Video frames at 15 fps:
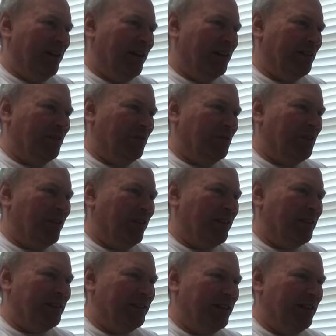and as a
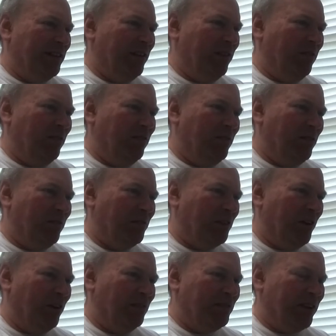retiring CEO with
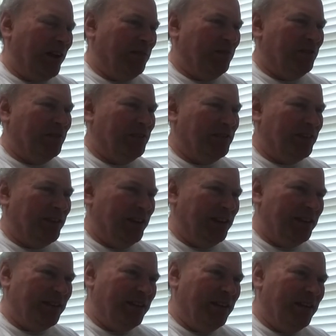Alzheimer's
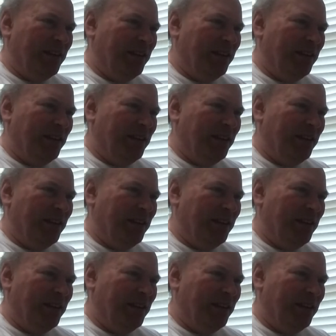disease.